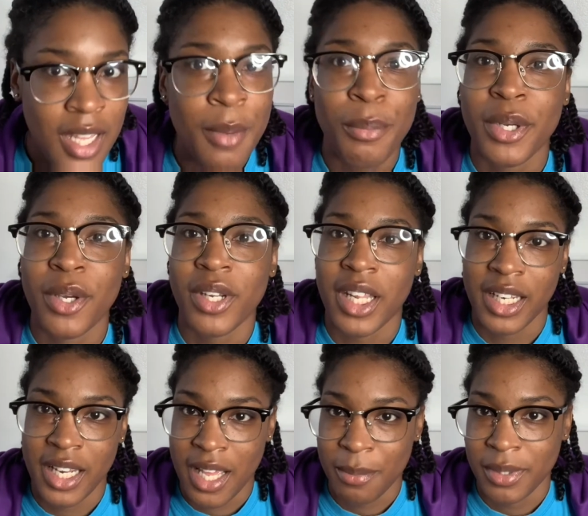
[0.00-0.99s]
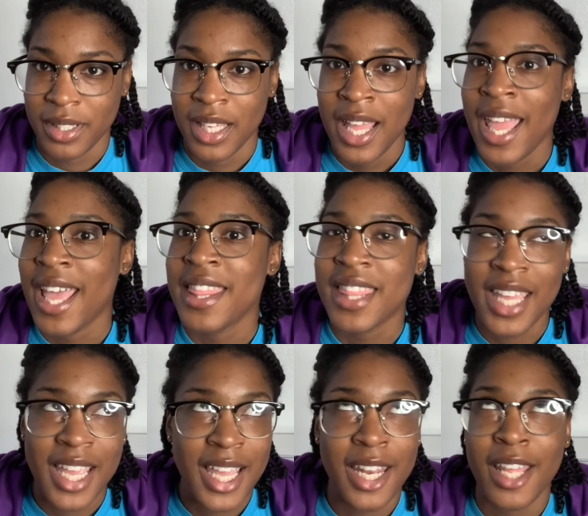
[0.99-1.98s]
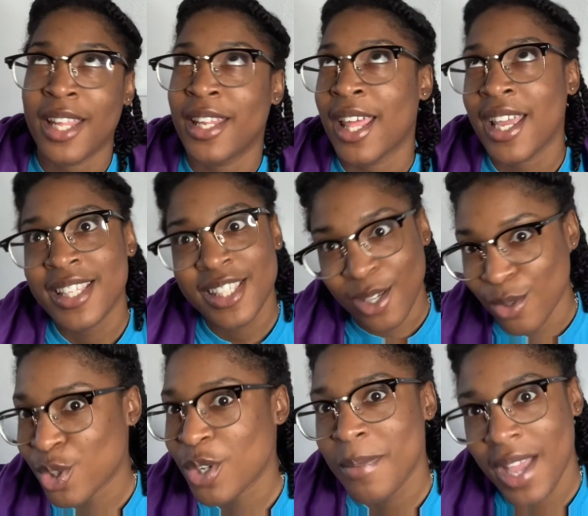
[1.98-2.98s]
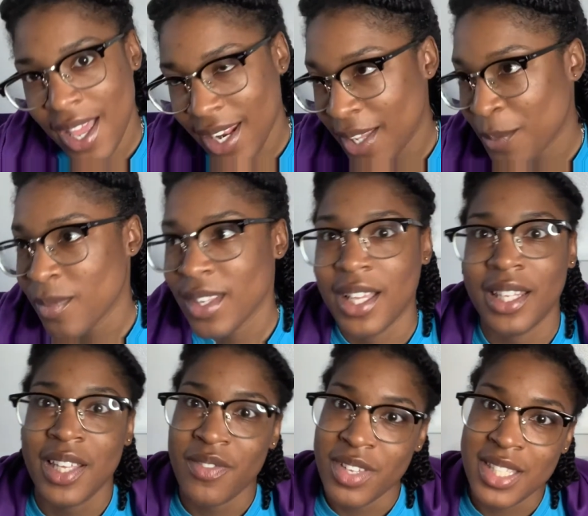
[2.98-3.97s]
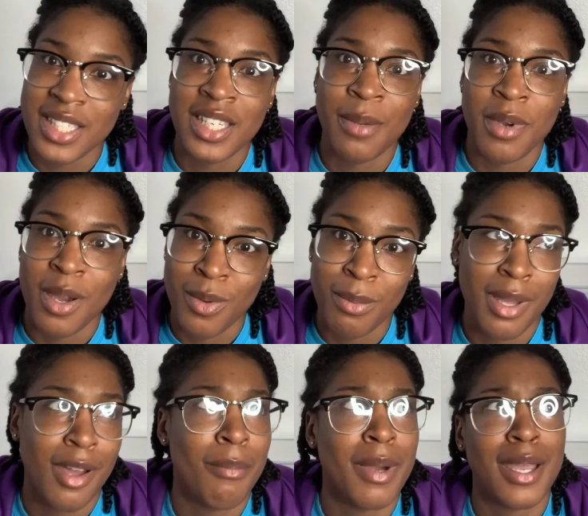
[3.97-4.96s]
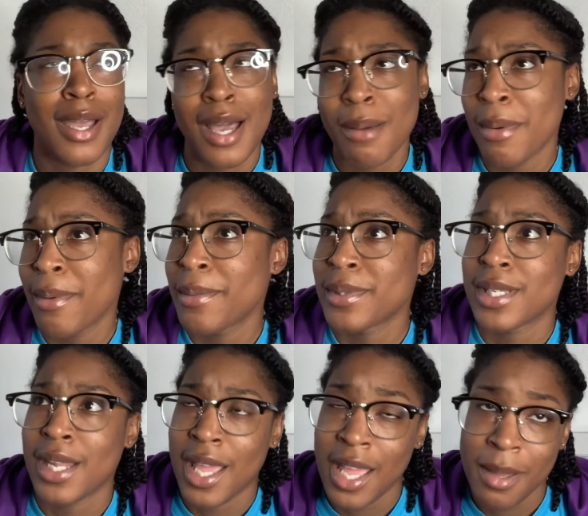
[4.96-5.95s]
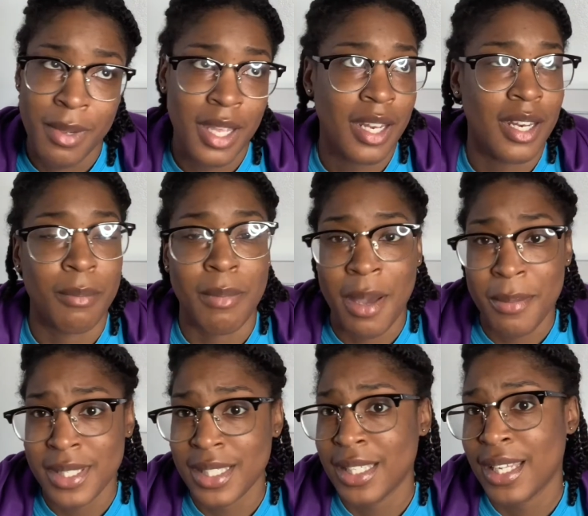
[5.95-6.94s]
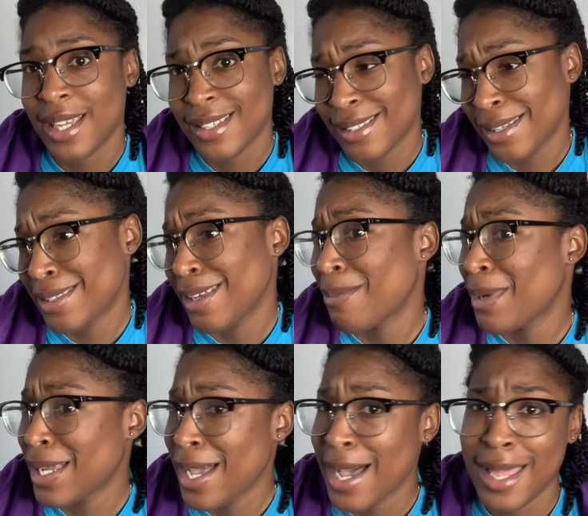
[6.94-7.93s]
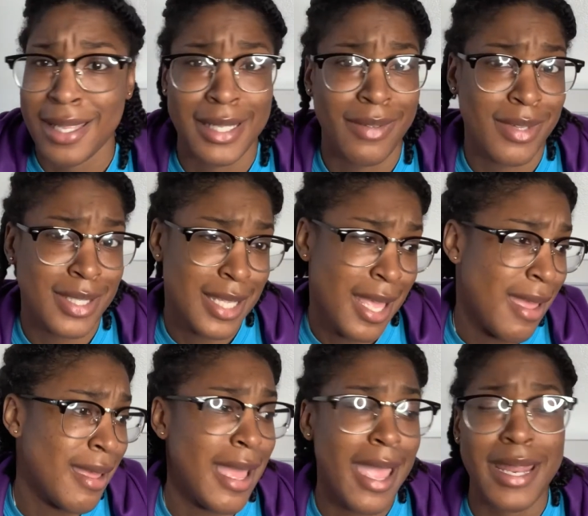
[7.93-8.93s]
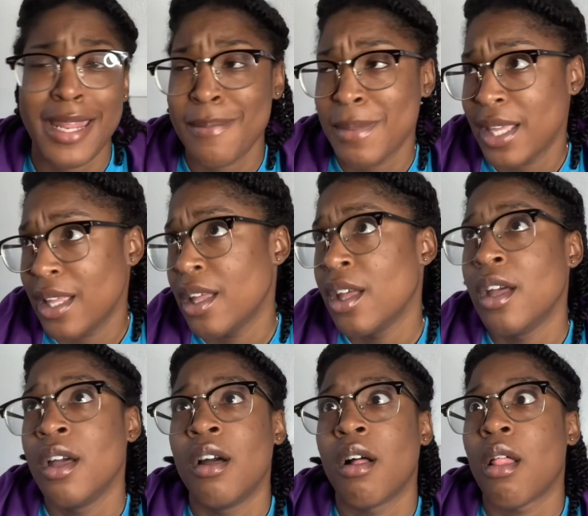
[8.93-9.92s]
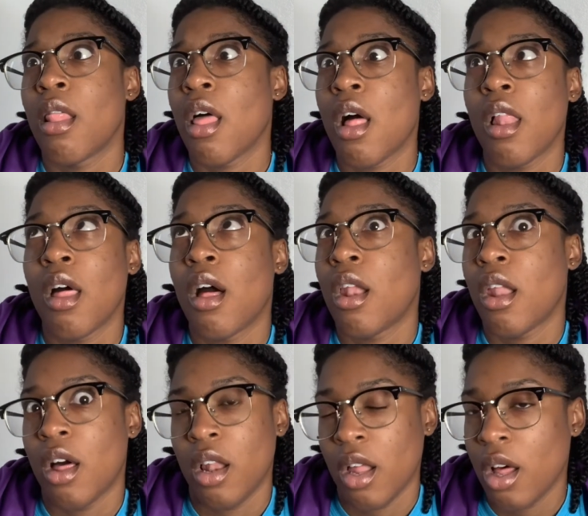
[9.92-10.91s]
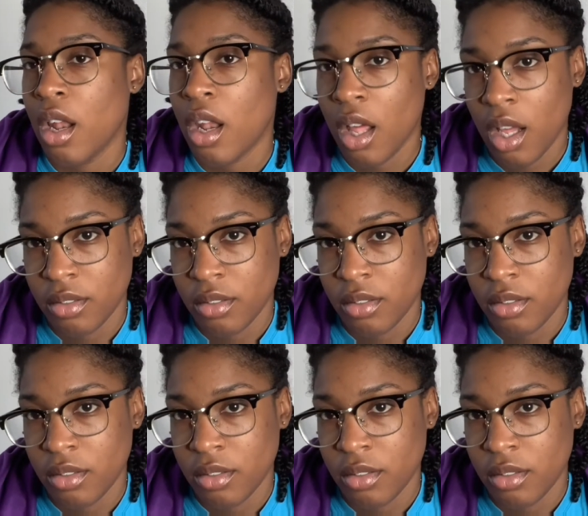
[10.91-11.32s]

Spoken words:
But no, that didn't happen. And then they so dramatic. Olivia's sitting up in her room like, oh my God, my mom's going to hate me. And then the mama sitting downstairs, oh my God, Olivia's hating me. La, la, la, la, la.